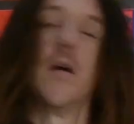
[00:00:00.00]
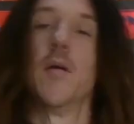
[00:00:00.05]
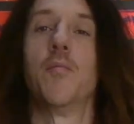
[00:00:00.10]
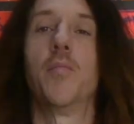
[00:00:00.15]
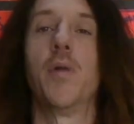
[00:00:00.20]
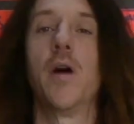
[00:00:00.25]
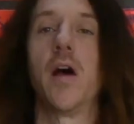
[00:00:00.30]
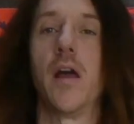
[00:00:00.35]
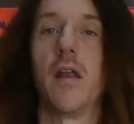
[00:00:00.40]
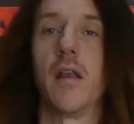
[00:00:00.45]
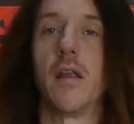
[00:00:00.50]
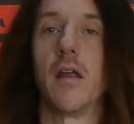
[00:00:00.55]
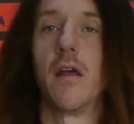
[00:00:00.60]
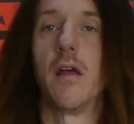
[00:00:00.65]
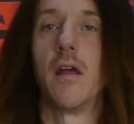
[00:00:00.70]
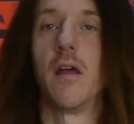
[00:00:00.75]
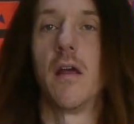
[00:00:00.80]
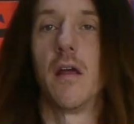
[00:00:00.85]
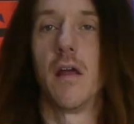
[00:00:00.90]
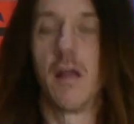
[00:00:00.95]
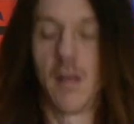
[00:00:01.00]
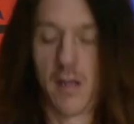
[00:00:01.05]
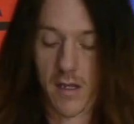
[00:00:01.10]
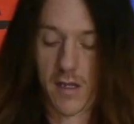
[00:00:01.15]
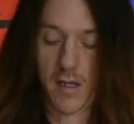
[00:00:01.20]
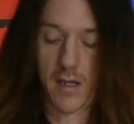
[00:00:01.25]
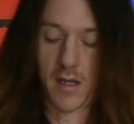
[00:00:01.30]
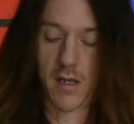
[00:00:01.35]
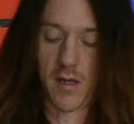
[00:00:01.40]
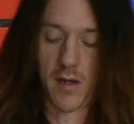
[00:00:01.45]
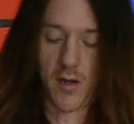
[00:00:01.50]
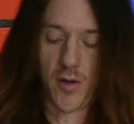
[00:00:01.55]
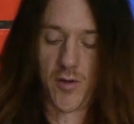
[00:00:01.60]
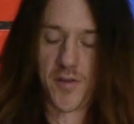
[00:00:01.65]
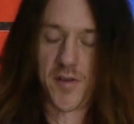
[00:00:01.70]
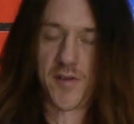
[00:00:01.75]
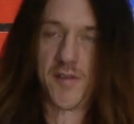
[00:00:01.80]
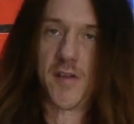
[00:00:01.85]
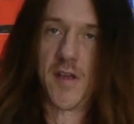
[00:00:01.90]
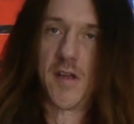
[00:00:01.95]
but all of
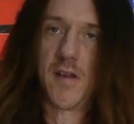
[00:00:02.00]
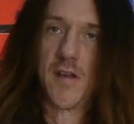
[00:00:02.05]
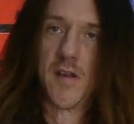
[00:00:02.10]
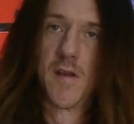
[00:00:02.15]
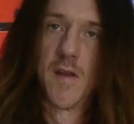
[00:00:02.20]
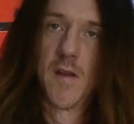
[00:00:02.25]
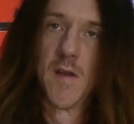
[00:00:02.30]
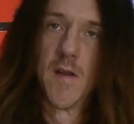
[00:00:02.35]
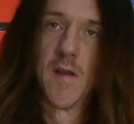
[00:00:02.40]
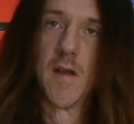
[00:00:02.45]
a sudden